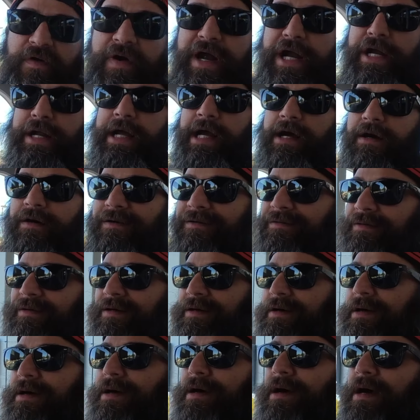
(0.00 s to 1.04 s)
it right now.
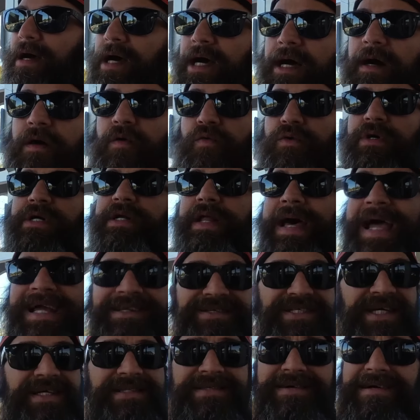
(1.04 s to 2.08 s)
Uh, one,
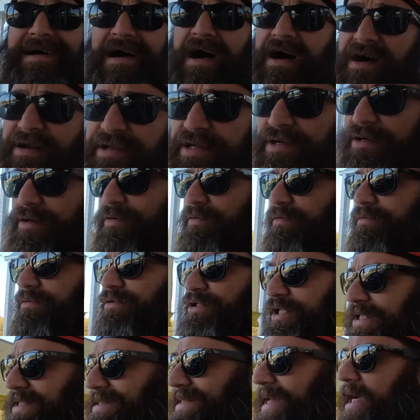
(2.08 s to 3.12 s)
I checked the audio
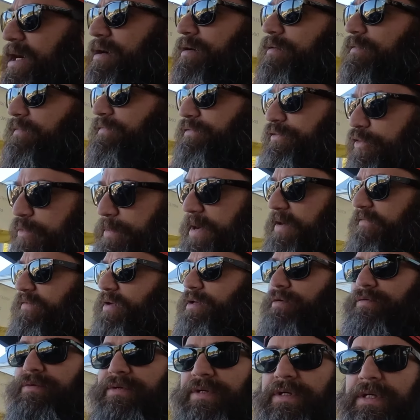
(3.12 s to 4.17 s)
just now through
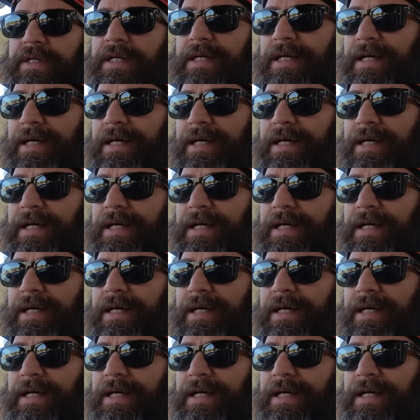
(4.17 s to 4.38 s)
my phone,